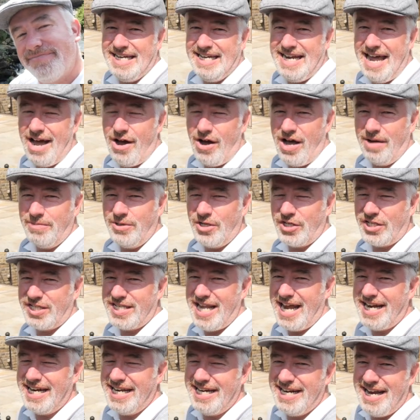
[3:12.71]
Now, I'm just
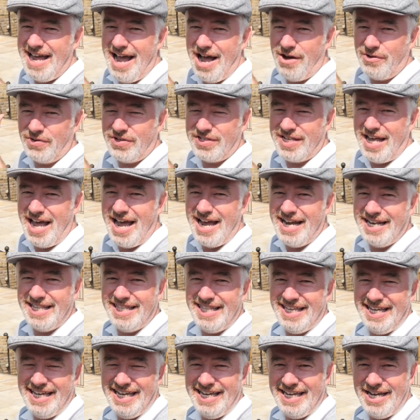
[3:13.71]
standing
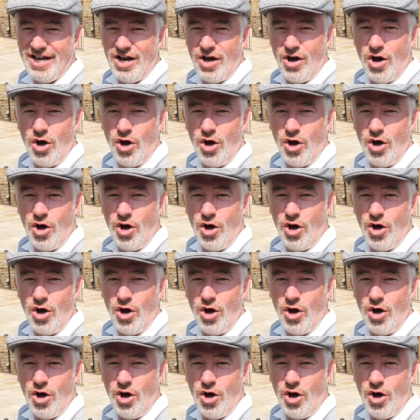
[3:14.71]
outside the